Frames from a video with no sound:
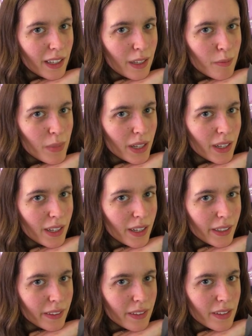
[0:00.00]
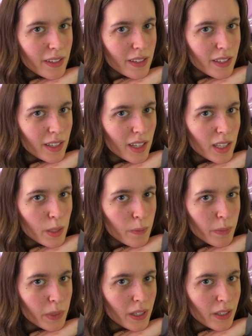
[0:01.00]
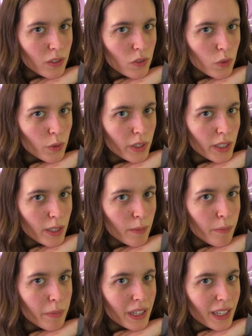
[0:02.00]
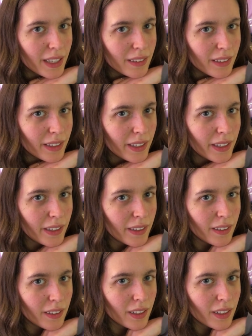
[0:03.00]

and behind the scenes being treated badly